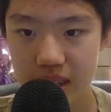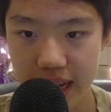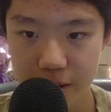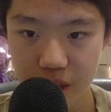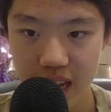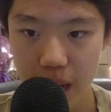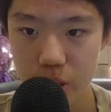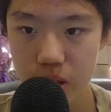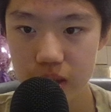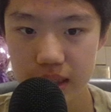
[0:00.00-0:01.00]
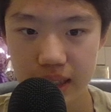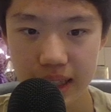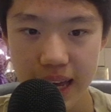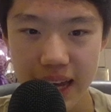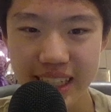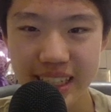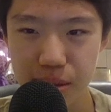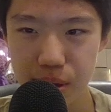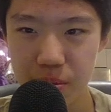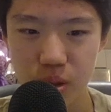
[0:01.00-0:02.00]
I recapture, and he
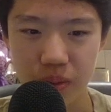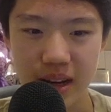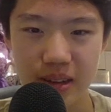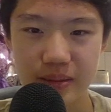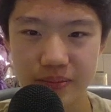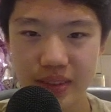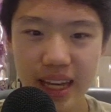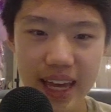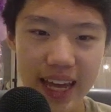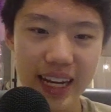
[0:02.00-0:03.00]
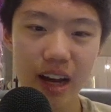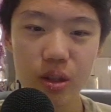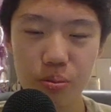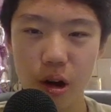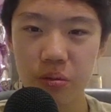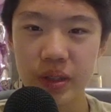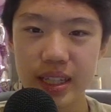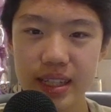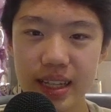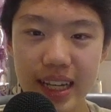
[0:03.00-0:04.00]
takes my bishop now. And now the problem
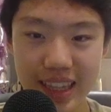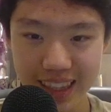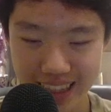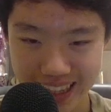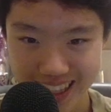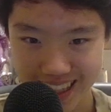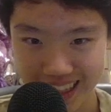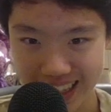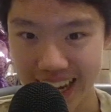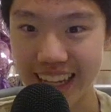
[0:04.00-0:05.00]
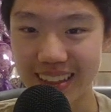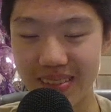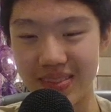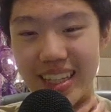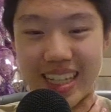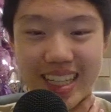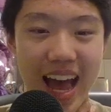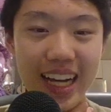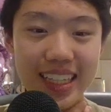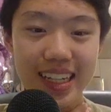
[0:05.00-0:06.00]
is this knight is
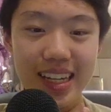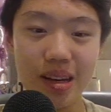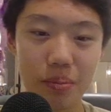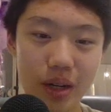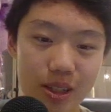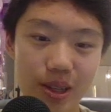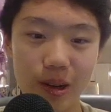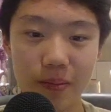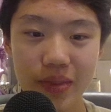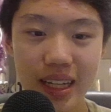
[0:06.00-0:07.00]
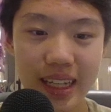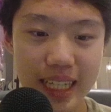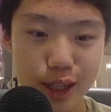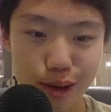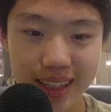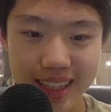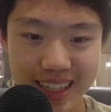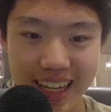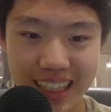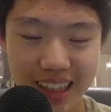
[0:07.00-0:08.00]
attacked, but also he's threatening to
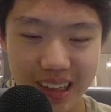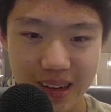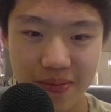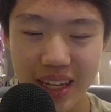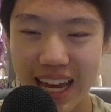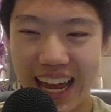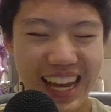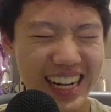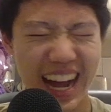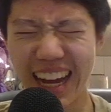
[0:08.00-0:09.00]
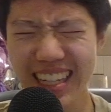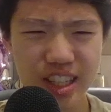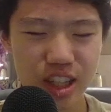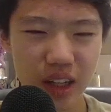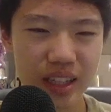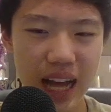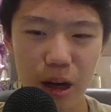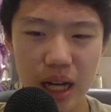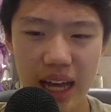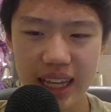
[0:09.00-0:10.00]
take here. And I just thought
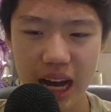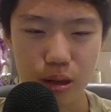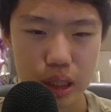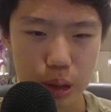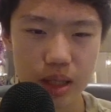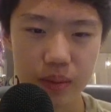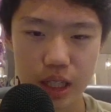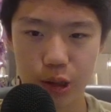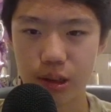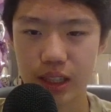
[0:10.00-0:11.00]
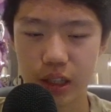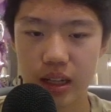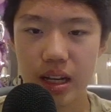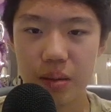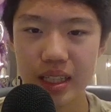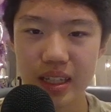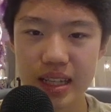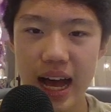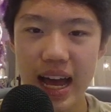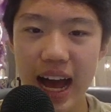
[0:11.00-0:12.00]
that I was losing material here
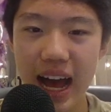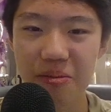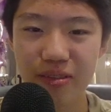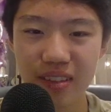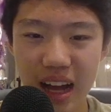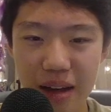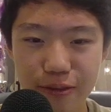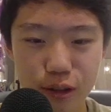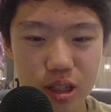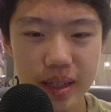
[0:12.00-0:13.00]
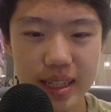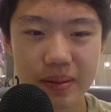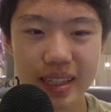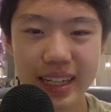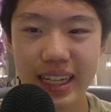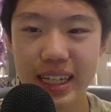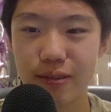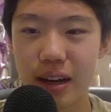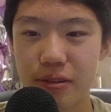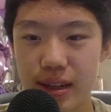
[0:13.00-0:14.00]
because I'm forced to play something like knight
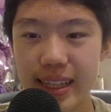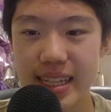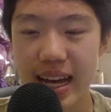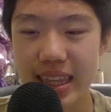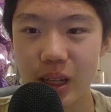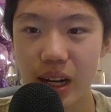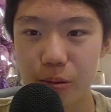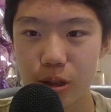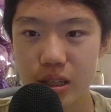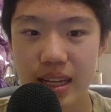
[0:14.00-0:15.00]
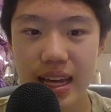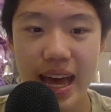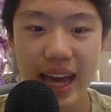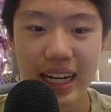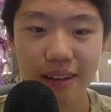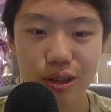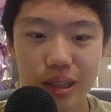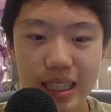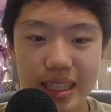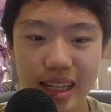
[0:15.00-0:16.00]
e5, or at least I thought I was. And after
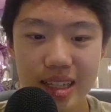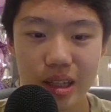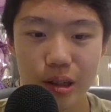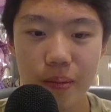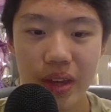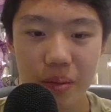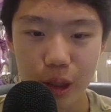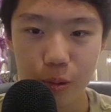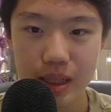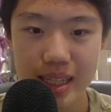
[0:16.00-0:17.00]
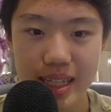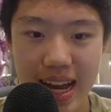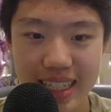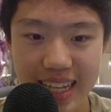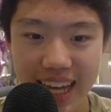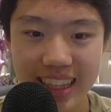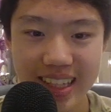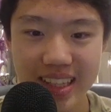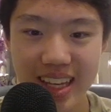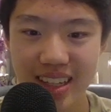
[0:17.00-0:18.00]
he takes here, my queen is attacked and
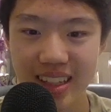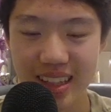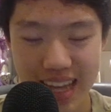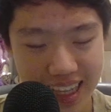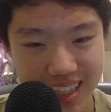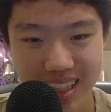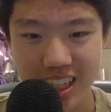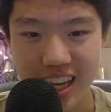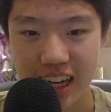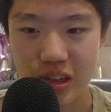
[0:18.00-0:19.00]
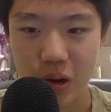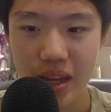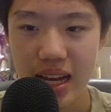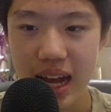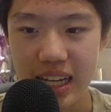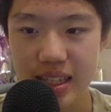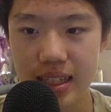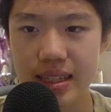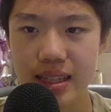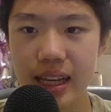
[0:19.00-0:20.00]
this is attacked. So I just
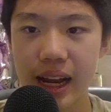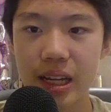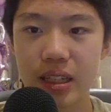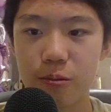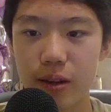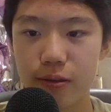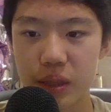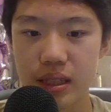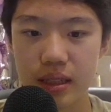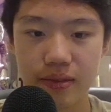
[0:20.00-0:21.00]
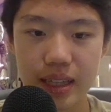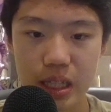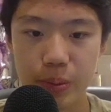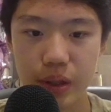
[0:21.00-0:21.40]
didn't see any way for me to defend this.